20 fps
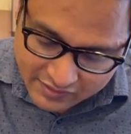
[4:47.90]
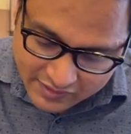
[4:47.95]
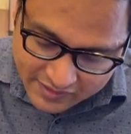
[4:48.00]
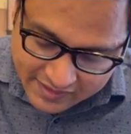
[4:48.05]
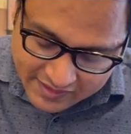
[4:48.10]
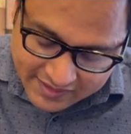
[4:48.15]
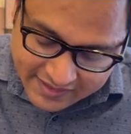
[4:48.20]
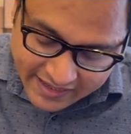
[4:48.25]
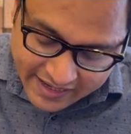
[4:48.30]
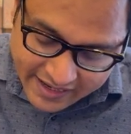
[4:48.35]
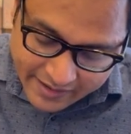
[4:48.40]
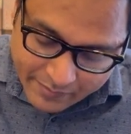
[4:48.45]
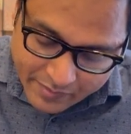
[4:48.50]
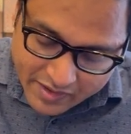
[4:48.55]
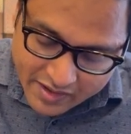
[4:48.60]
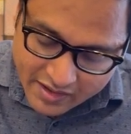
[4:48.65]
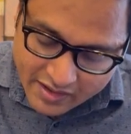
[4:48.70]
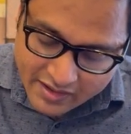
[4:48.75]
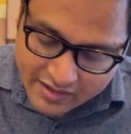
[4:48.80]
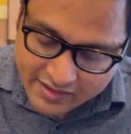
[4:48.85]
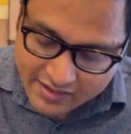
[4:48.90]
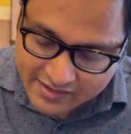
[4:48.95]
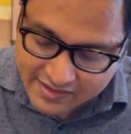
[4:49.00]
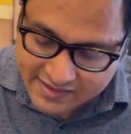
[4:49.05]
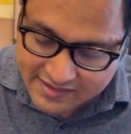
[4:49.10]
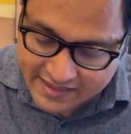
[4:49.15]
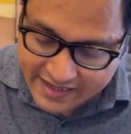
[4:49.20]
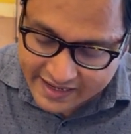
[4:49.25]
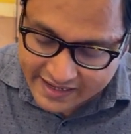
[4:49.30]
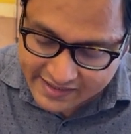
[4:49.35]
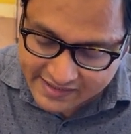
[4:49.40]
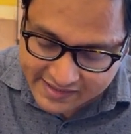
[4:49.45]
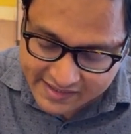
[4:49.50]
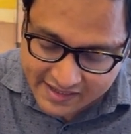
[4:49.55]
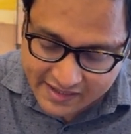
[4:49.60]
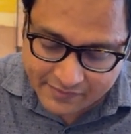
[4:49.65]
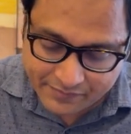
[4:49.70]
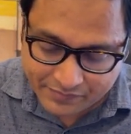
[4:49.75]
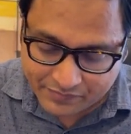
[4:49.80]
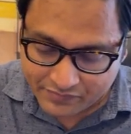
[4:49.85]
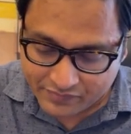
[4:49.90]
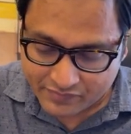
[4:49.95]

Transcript: is AB, this is AC.